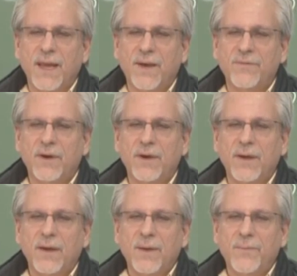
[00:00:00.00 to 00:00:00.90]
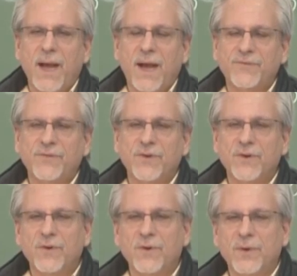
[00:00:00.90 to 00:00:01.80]
They have a
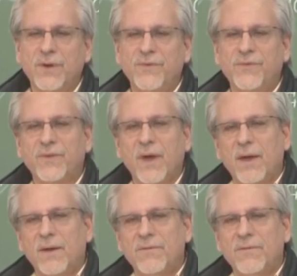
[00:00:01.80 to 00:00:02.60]
pastor who is